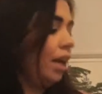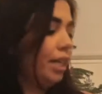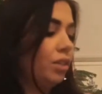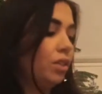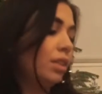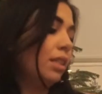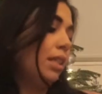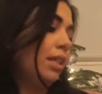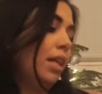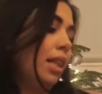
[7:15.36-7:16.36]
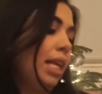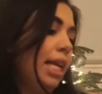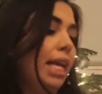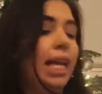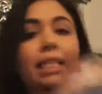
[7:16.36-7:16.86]
I got
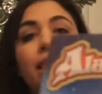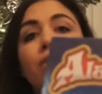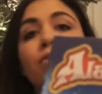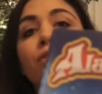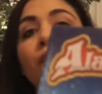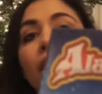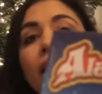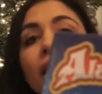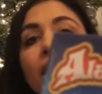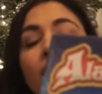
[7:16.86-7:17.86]
the Aladdin Flying